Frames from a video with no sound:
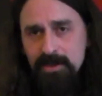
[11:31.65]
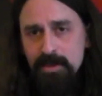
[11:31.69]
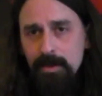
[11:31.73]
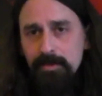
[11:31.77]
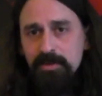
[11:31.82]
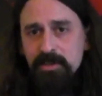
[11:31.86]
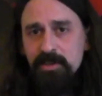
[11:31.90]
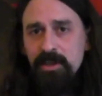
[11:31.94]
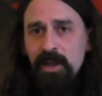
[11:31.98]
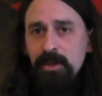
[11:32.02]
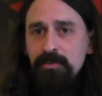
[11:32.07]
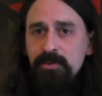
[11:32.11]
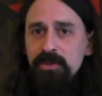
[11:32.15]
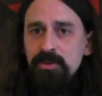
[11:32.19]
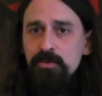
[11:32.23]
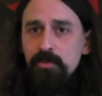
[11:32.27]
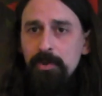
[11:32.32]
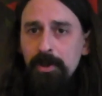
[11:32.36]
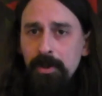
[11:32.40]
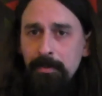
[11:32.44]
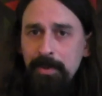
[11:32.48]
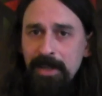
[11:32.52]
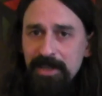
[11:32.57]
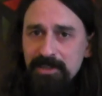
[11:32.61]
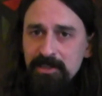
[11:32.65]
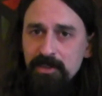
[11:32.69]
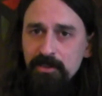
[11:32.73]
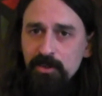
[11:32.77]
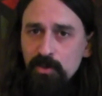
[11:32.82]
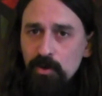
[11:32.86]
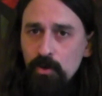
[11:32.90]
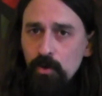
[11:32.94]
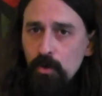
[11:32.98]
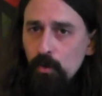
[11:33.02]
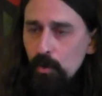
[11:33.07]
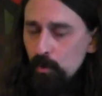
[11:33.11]
Something to notice, when I'm hitting
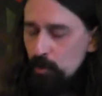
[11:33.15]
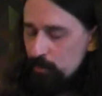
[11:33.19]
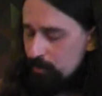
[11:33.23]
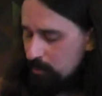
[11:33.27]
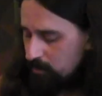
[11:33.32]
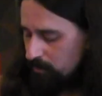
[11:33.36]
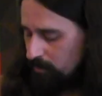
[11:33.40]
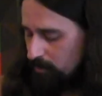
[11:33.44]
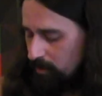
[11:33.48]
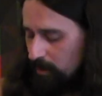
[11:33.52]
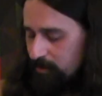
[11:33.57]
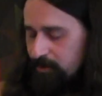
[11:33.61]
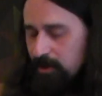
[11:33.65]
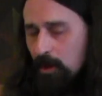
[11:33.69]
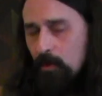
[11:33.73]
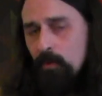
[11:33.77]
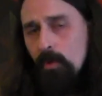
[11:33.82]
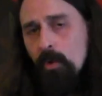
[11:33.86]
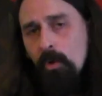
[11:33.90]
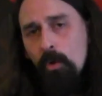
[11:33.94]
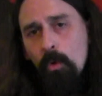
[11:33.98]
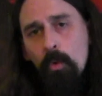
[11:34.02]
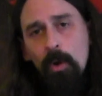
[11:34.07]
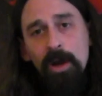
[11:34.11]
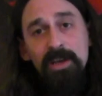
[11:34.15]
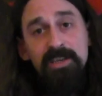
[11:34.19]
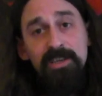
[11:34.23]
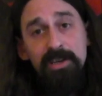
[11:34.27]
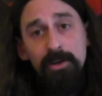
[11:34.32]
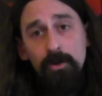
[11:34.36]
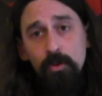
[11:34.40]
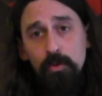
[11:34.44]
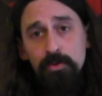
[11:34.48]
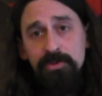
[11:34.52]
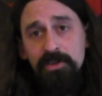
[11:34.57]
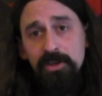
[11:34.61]
the chord, I don't always
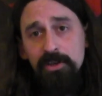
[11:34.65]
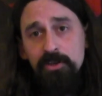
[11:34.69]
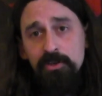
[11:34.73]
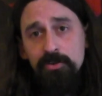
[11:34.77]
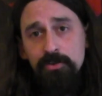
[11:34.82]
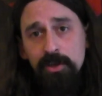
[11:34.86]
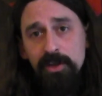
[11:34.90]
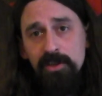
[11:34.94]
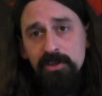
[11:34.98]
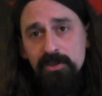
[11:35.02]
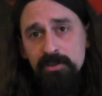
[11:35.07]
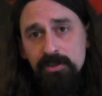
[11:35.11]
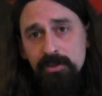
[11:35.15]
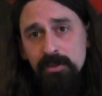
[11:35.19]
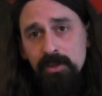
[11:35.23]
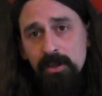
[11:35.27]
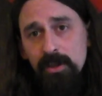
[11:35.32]
hit all 6 strings.